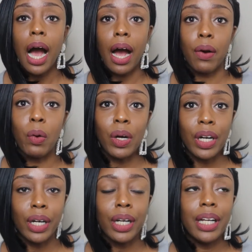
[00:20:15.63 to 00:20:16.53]
I
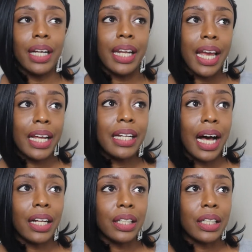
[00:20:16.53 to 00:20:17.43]
ordered an
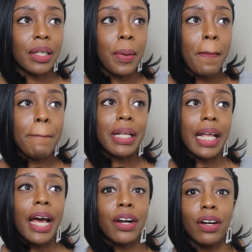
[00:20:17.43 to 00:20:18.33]
$8
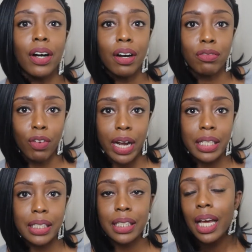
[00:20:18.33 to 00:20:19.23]
platter of
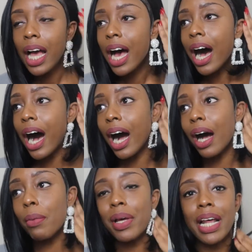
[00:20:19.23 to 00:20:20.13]
rice.
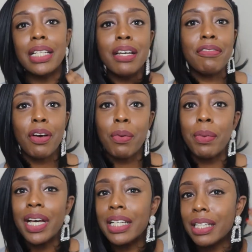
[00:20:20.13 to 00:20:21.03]
Um, and I didn't film it
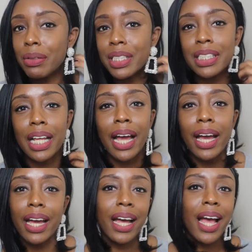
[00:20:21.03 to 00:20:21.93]
because I was just
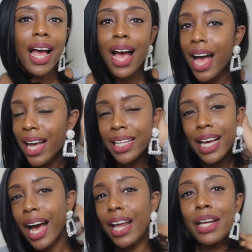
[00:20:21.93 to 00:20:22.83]
like,
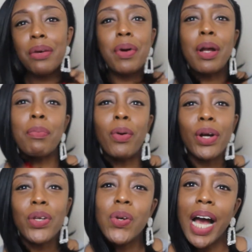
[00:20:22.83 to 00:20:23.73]
I didn't want to
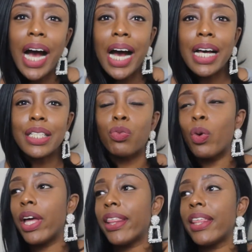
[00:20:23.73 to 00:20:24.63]
bore you guys
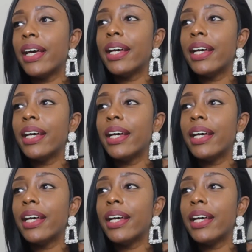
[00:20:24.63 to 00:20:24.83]
with